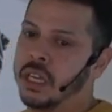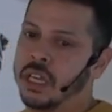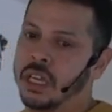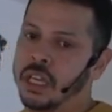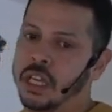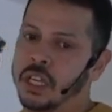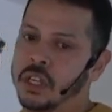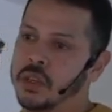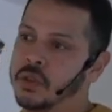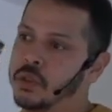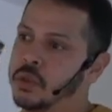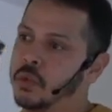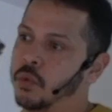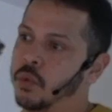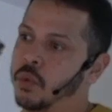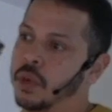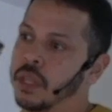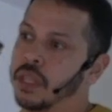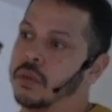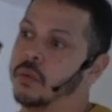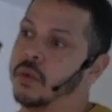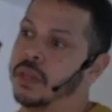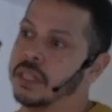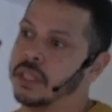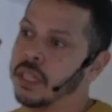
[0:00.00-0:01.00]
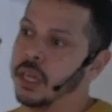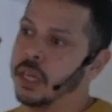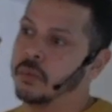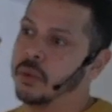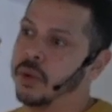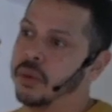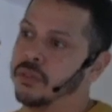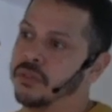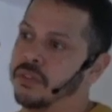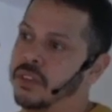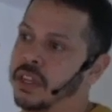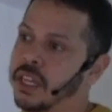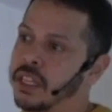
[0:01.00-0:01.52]
use one type
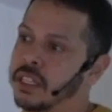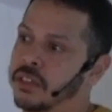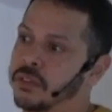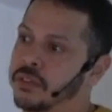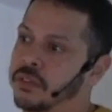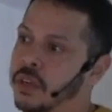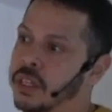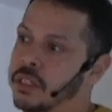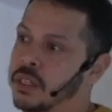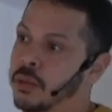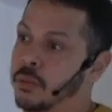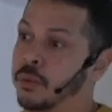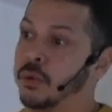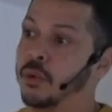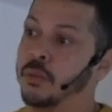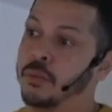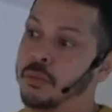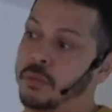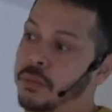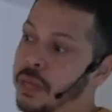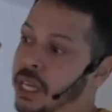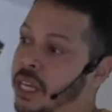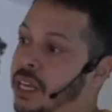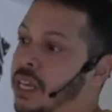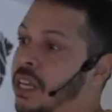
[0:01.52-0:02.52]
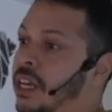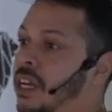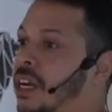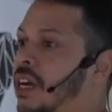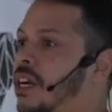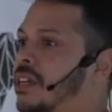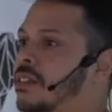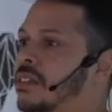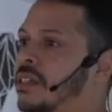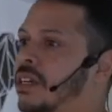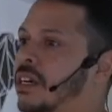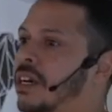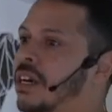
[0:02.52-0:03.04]
of data, for example, me
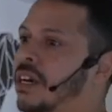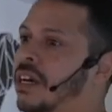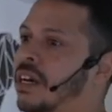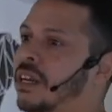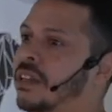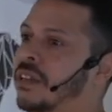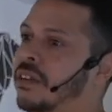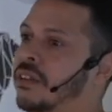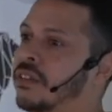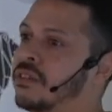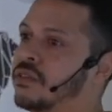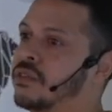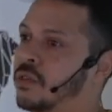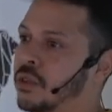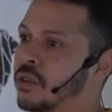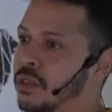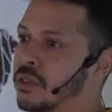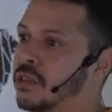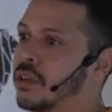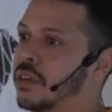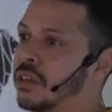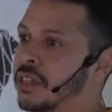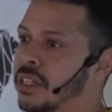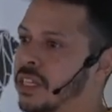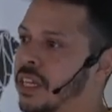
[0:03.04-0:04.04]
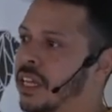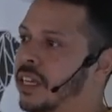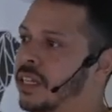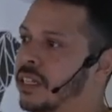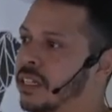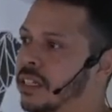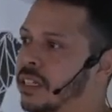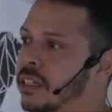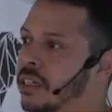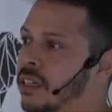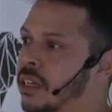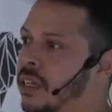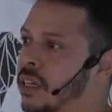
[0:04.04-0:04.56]
as a source
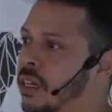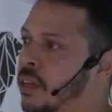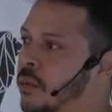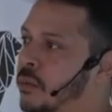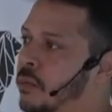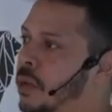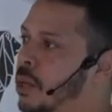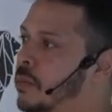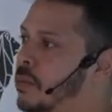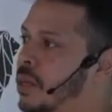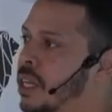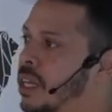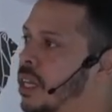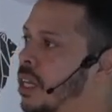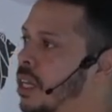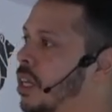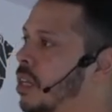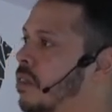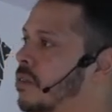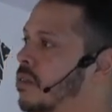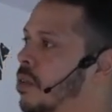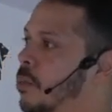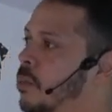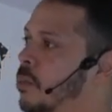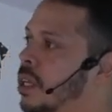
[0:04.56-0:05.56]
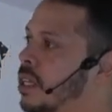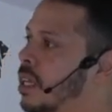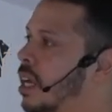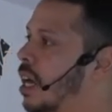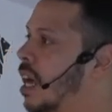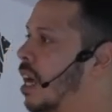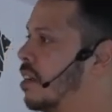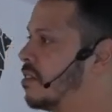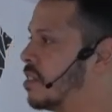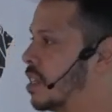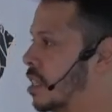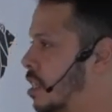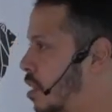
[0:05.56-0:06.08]
data. Maybe someone that
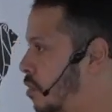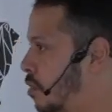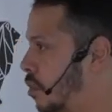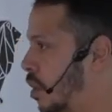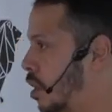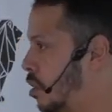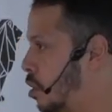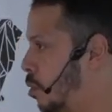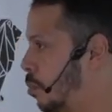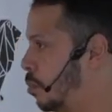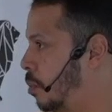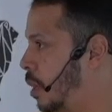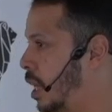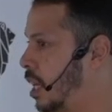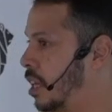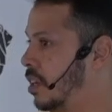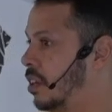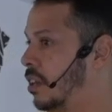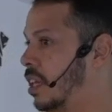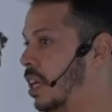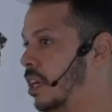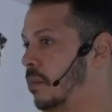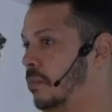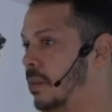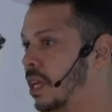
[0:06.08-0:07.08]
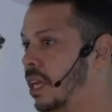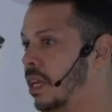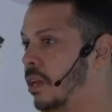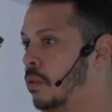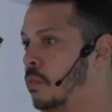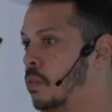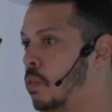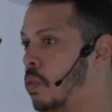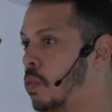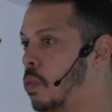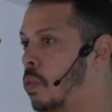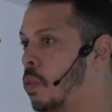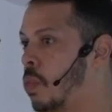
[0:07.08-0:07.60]
has a different opinion than me
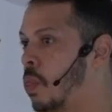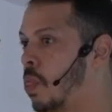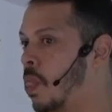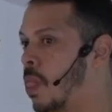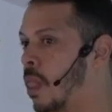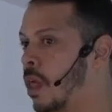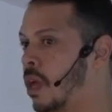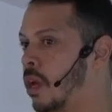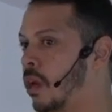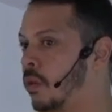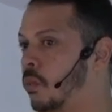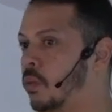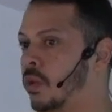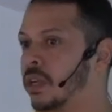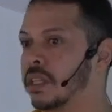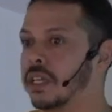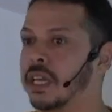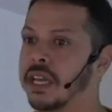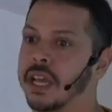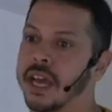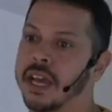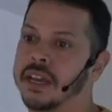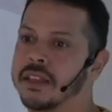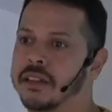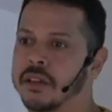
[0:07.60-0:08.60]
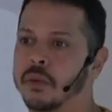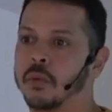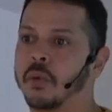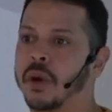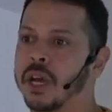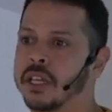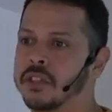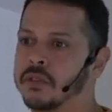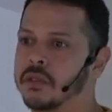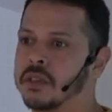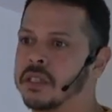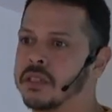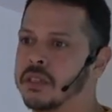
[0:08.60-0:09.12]
won't get the
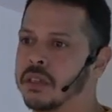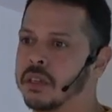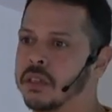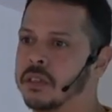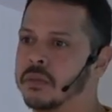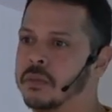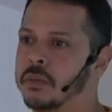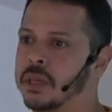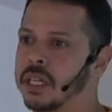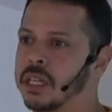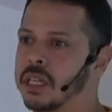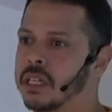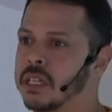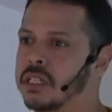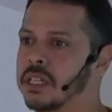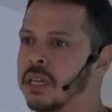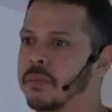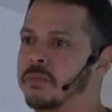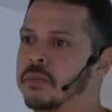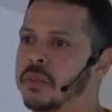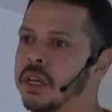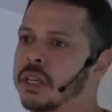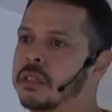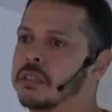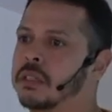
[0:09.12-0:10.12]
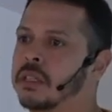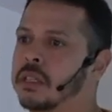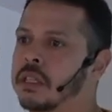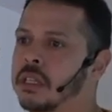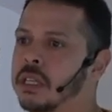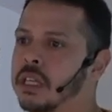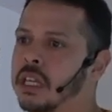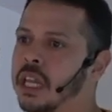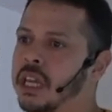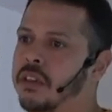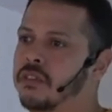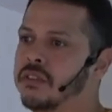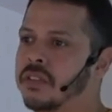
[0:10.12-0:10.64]
right result because I'm not
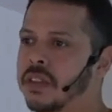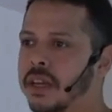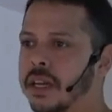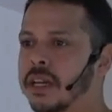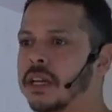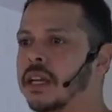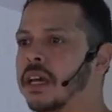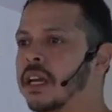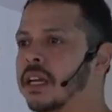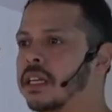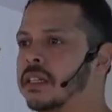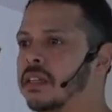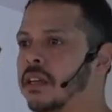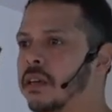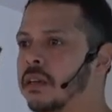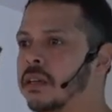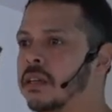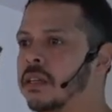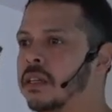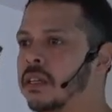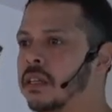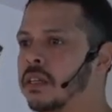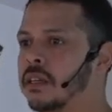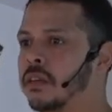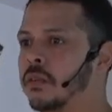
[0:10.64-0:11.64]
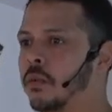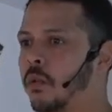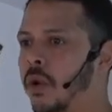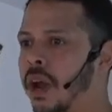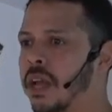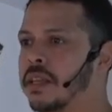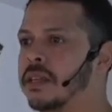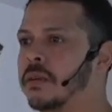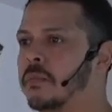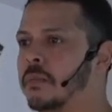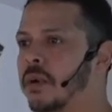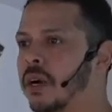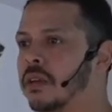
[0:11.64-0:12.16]
giving them like the
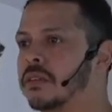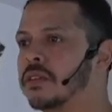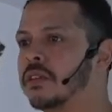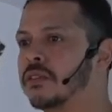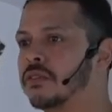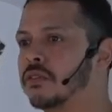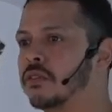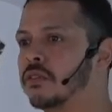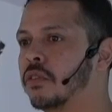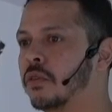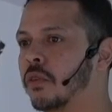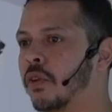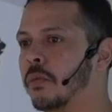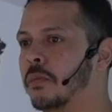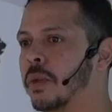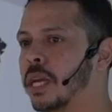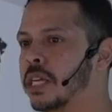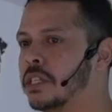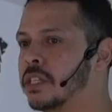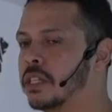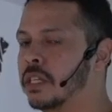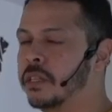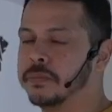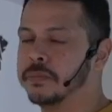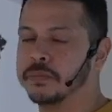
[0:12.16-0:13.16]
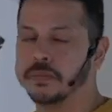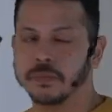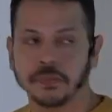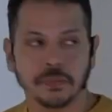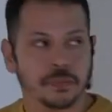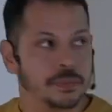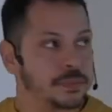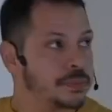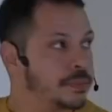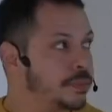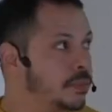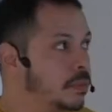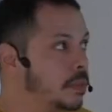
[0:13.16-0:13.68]
right amount of information.
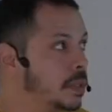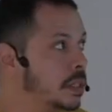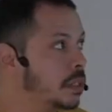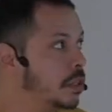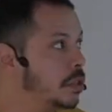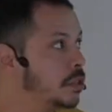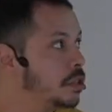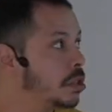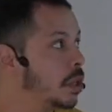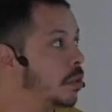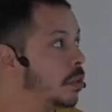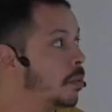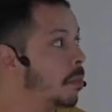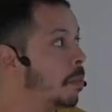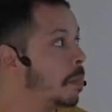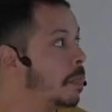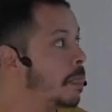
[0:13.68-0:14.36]
So,